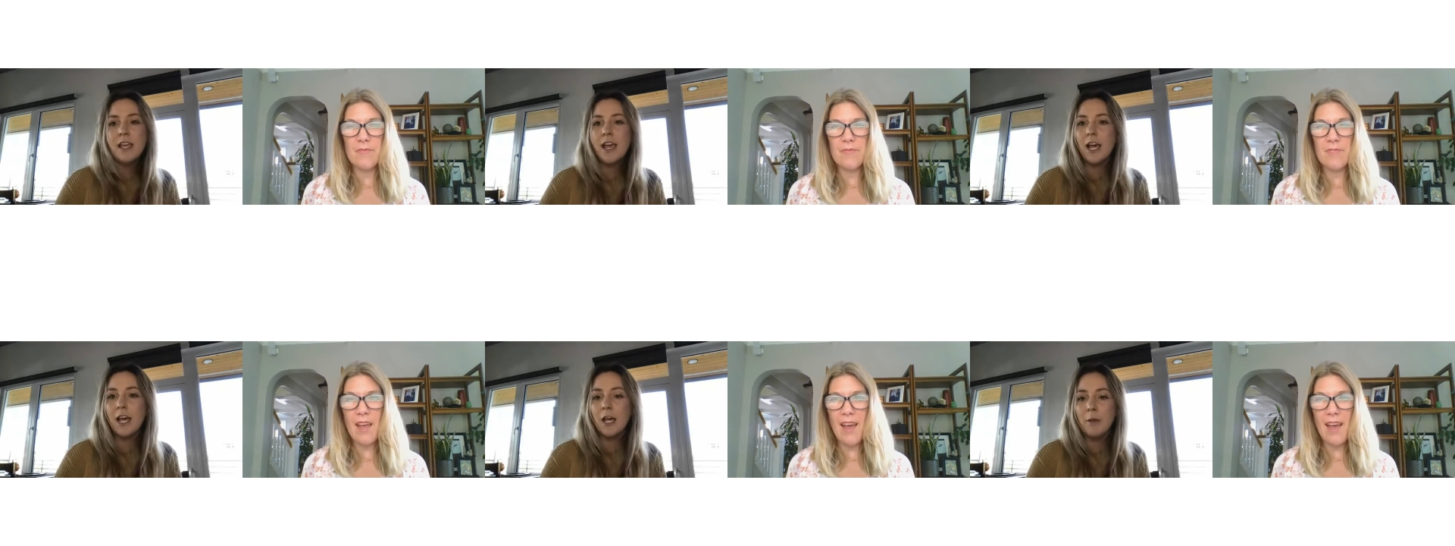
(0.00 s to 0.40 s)

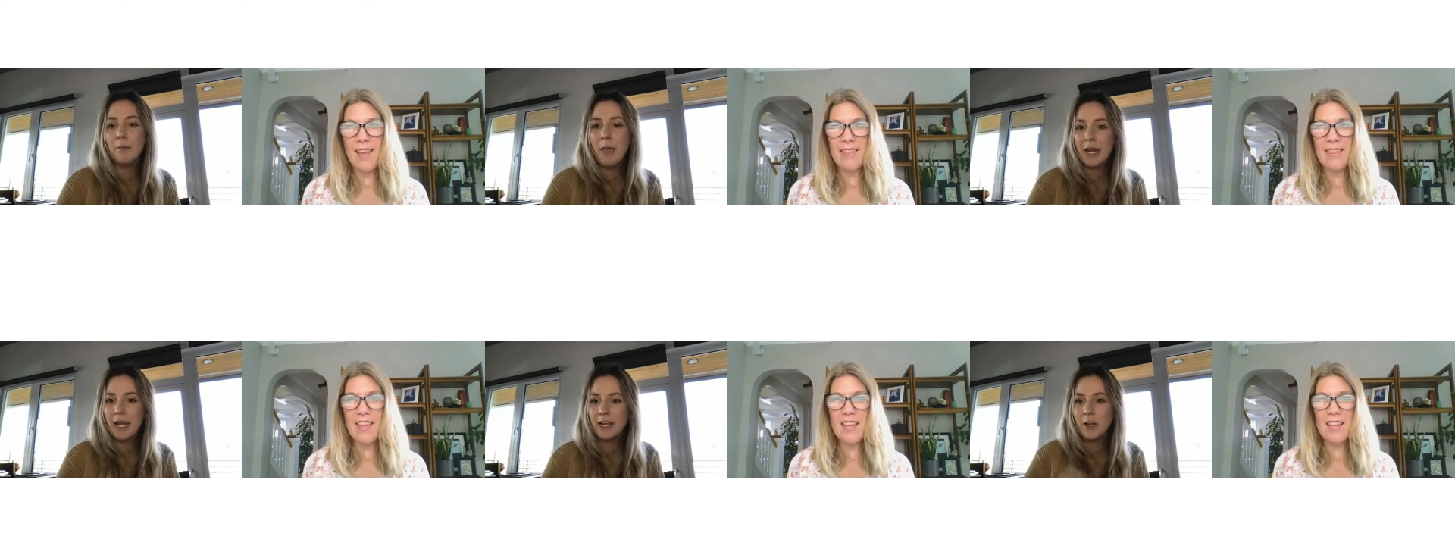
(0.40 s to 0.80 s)
Speaker 1: Yeah, um,
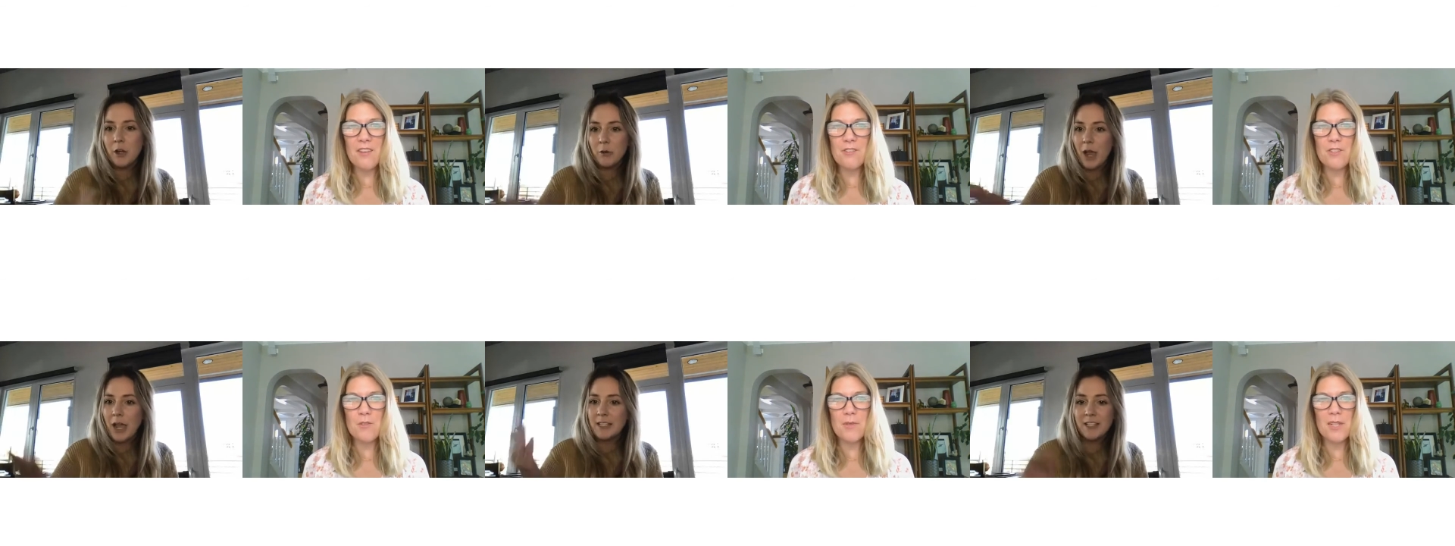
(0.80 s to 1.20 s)
thank you, you
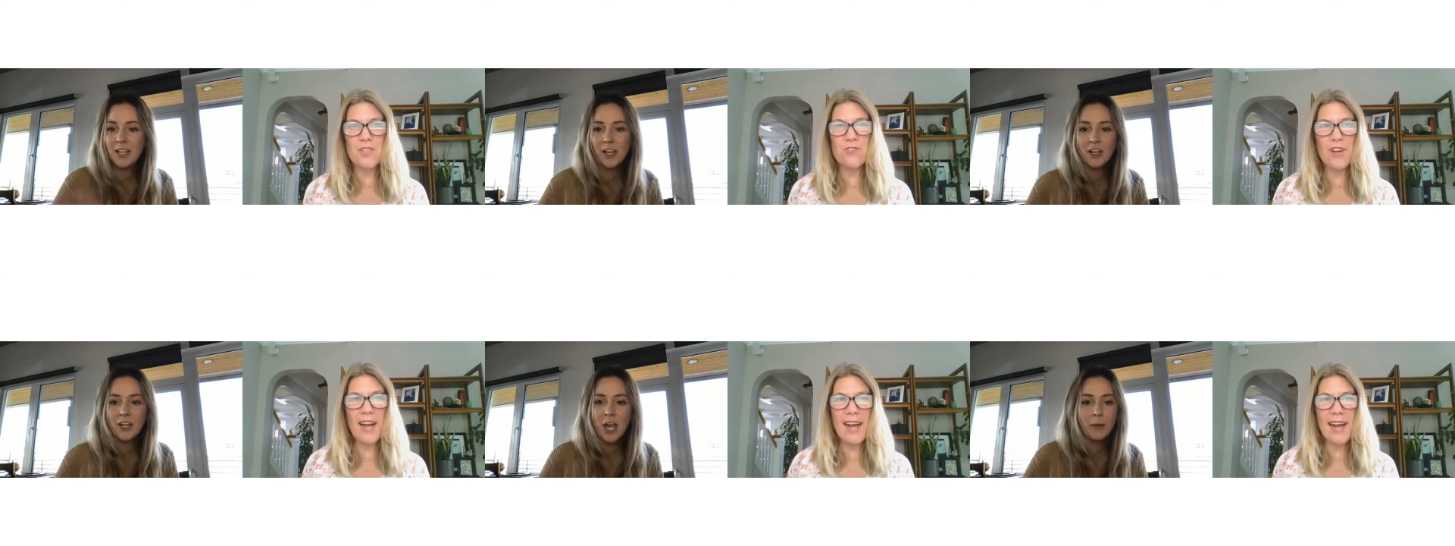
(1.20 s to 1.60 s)
know, so much
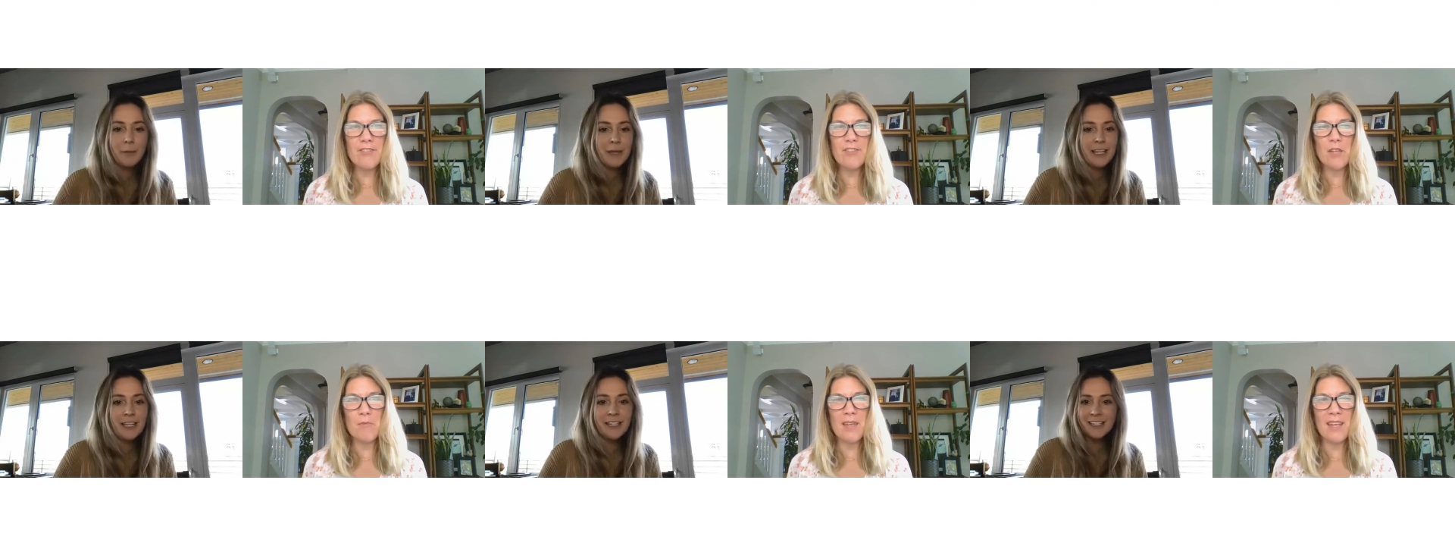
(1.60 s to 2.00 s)
for
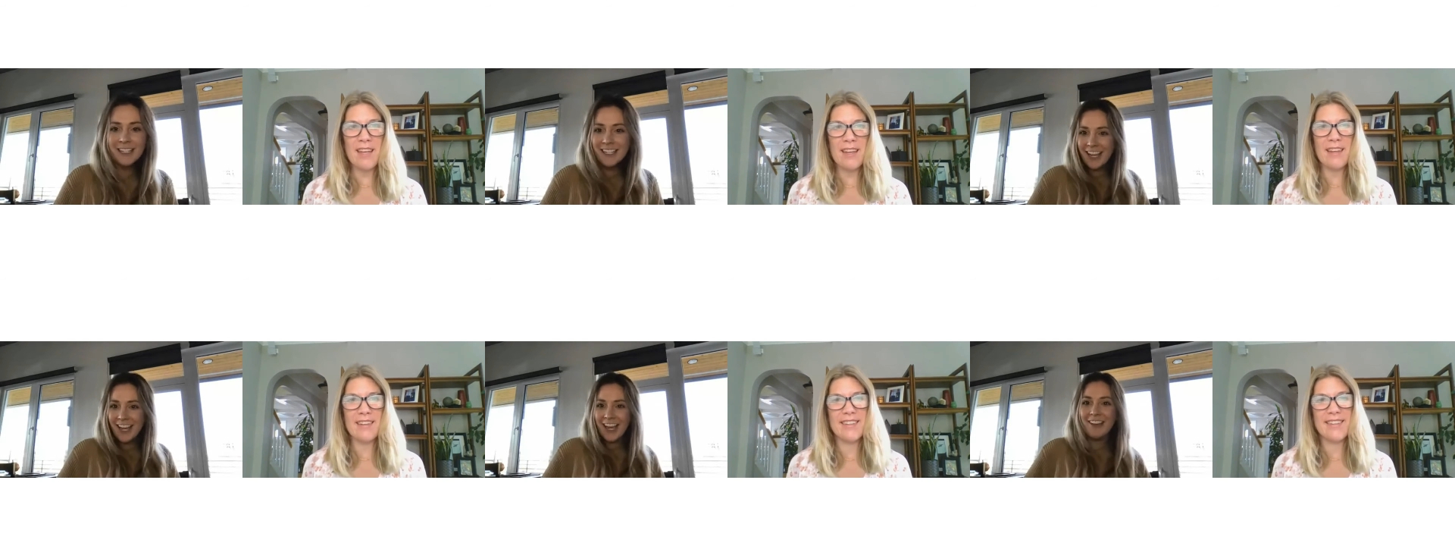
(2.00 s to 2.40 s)
having
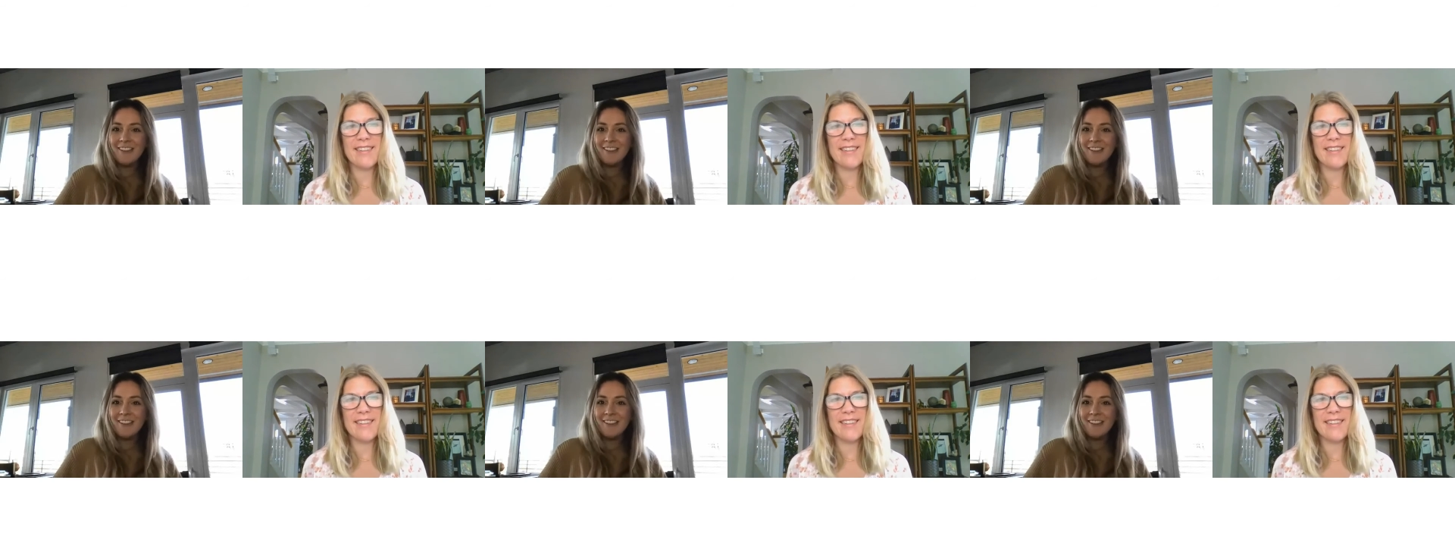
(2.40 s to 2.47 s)
me.